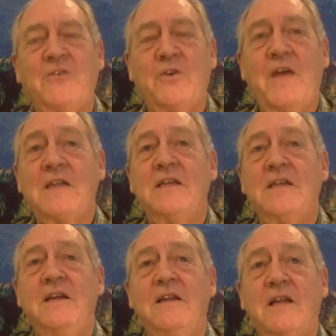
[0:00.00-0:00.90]
And so
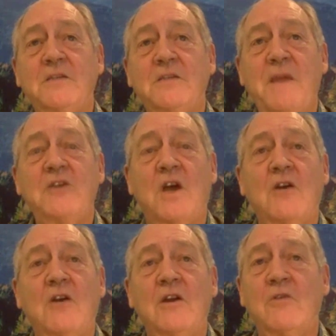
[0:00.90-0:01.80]
that's my
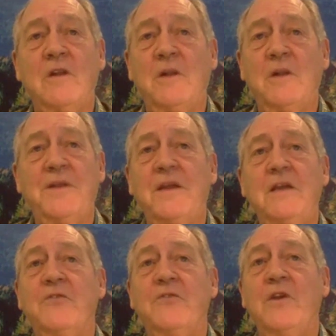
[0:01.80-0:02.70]
talk on critical
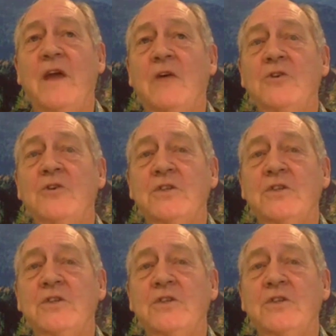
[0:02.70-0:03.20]
thinking for now,